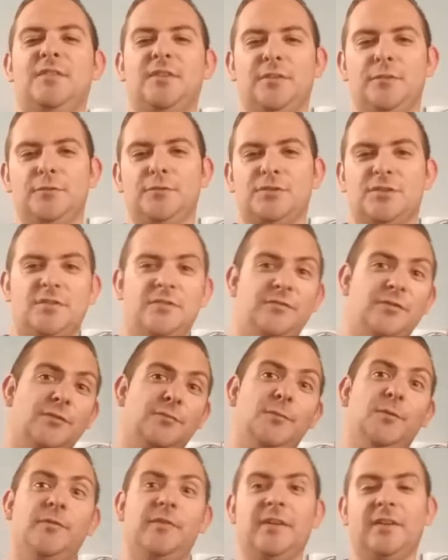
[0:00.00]
the illusion of you're
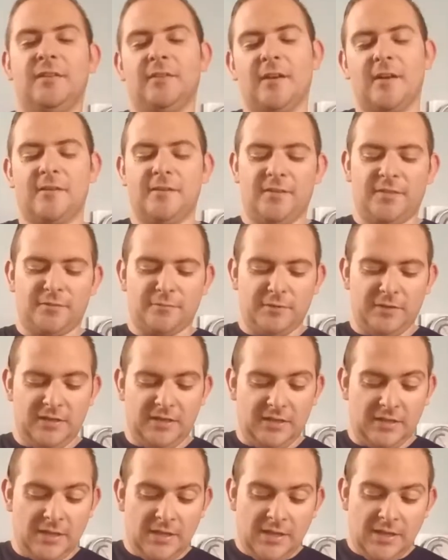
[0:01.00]
moving around in
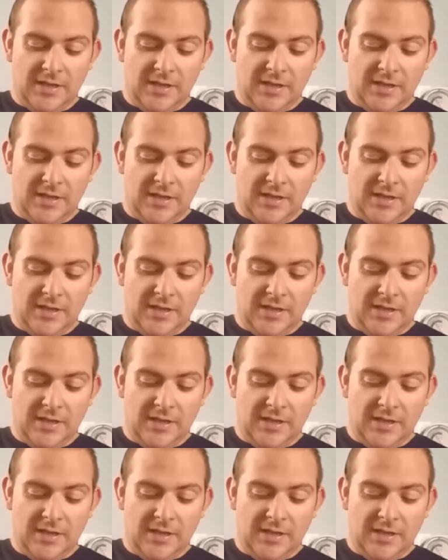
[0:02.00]
3D.